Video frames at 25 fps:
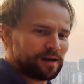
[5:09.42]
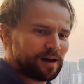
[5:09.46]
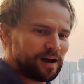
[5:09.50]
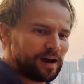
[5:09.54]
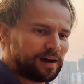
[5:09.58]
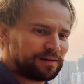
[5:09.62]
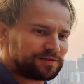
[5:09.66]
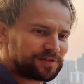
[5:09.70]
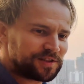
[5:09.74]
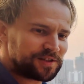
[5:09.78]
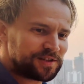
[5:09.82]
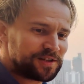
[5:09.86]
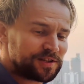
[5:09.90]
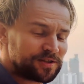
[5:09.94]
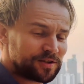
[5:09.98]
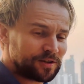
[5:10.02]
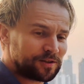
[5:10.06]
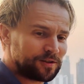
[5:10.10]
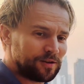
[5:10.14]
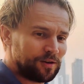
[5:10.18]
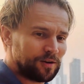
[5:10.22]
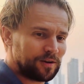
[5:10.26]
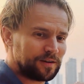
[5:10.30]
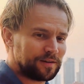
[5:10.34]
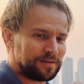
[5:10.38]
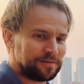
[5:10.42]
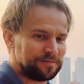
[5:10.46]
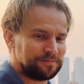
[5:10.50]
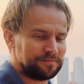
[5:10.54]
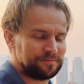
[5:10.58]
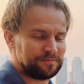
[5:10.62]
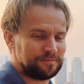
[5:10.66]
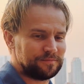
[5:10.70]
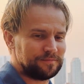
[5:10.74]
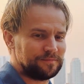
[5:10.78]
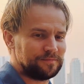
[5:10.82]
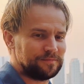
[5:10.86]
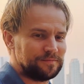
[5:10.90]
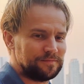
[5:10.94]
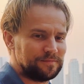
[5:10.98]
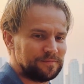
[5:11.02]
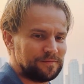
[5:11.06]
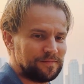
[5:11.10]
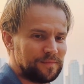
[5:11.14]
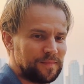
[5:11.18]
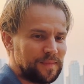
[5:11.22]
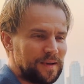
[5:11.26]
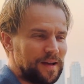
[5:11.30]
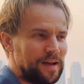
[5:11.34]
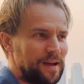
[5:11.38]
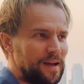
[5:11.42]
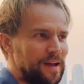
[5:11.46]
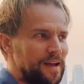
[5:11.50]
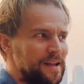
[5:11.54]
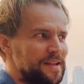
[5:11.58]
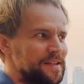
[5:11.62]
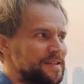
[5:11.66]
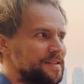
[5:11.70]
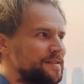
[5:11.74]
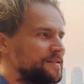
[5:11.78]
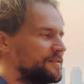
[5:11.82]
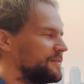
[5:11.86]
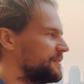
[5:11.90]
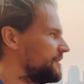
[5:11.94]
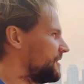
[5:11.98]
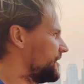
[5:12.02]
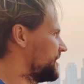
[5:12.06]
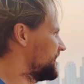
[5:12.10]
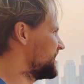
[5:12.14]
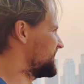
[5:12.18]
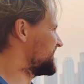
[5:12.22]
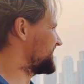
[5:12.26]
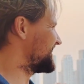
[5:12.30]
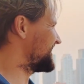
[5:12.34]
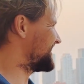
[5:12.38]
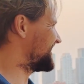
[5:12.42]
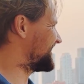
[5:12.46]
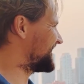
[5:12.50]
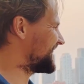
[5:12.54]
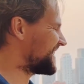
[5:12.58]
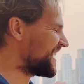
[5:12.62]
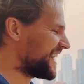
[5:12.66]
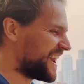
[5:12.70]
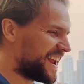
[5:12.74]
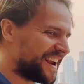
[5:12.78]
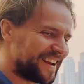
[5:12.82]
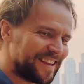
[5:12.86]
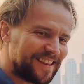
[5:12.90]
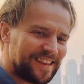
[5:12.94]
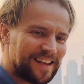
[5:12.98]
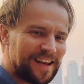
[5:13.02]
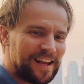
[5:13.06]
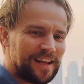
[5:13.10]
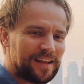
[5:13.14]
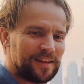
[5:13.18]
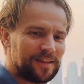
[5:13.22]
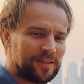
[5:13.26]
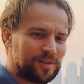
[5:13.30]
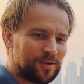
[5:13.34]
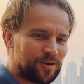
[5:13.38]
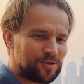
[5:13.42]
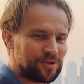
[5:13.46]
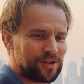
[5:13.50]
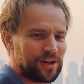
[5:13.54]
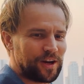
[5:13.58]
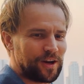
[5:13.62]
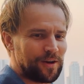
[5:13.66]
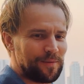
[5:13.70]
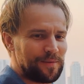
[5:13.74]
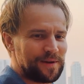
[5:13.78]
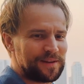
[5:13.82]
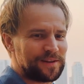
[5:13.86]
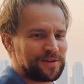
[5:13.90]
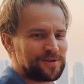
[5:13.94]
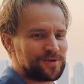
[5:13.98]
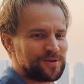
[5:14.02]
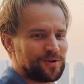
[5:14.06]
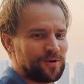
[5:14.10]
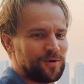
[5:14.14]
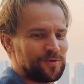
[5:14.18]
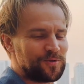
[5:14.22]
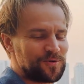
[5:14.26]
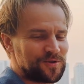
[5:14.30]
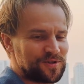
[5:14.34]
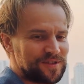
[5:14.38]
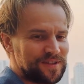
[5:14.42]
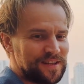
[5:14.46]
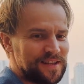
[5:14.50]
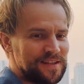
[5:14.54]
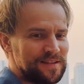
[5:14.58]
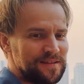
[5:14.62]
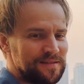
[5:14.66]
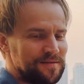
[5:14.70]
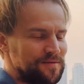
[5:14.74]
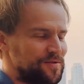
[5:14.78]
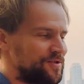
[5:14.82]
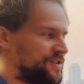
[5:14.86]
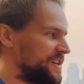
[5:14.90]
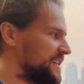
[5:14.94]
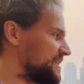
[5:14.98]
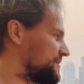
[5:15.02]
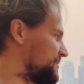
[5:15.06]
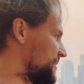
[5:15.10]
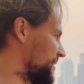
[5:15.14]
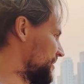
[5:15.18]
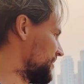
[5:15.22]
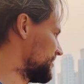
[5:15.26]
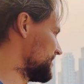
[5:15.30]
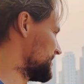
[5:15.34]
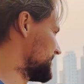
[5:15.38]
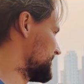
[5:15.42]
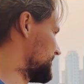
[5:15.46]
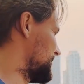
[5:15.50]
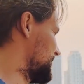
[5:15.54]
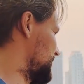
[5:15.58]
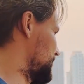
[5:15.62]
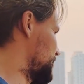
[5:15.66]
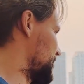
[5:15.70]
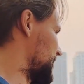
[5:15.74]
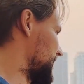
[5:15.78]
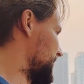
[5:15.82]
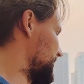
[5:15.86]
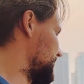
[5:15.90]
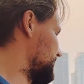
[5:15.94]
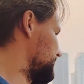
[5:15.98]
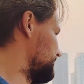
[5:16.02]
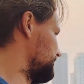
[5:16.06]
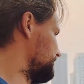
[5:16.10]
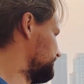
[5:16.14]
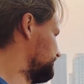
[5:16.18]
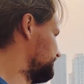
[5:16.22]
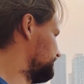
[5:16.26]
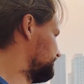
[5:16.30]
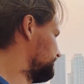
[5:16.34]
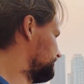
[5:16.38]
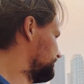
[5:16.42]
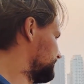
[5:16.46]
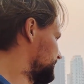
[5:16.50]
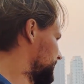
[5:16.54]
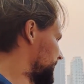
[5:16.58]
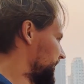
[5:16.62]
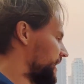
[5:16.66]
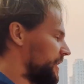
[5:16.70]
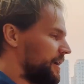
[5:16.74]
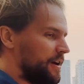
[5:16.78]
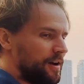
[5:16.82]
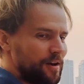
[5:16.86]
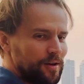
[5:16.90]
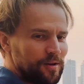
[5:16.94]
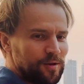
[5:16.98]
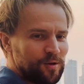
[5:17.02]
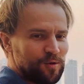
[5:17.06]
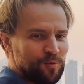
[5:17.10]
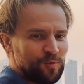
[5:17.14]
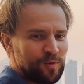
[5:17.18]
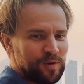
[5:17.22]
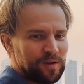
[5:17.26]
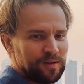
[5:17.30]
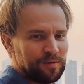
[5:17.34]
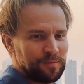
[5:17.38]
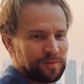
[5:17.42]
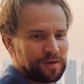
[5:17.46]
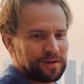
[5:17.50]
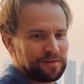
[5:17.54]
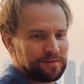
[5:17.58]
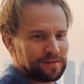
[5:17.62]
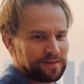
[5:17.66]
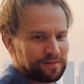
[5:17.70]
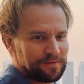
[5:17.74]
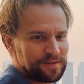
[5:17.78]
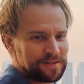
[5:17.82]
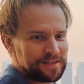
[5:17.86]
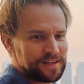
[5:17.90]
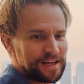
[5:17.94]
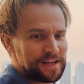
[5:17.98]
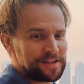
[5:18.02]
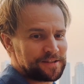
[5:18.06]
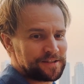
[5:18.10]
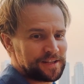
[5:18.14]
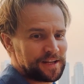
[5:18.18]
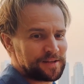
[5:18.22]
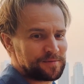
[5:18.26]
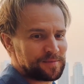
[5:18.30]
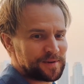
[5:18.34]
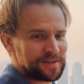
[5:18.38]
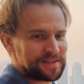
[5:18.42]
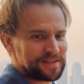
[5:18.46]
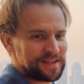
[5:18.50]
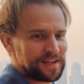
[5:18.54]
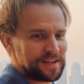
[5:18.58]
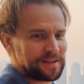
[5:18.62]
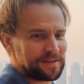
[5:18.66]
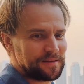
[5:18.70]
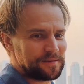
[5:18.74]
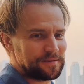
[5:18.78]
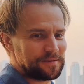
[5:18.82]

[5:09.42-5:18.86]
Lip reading: After 6 o'clock, it's strictly not recommended to go to street, just because you will be with 99%